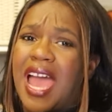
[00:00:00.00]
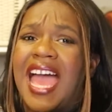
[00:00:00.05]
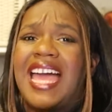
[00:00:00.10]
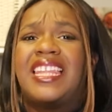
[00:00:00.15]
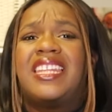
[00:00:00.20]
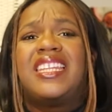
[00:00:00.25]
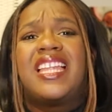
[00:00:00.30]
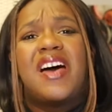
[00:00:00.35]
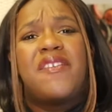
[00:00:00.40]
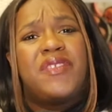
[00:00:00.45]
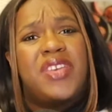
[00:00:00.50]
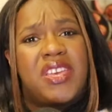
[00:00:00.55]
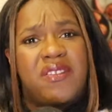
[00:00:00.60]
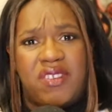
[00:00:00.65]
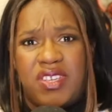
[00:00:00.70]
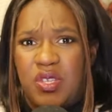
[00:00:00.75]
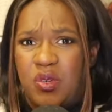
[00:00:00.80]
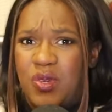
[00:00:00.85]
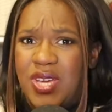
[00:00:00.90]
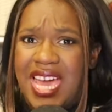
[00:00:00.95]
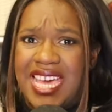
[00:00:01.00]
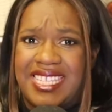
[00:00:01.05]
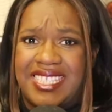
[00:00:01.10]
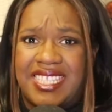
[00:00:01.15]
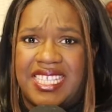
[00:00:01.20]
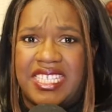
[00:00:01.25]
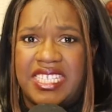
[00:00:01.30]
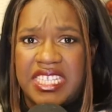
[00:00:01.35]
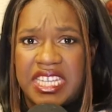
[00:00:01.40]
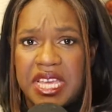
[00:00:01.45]
I love giving you guys
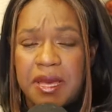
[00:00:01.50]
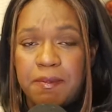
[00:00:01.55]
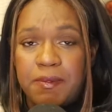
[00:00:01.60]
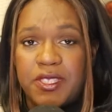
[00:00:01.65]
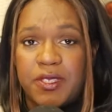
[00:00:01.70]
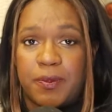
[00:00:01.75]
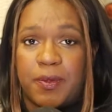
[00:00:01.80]
the tips,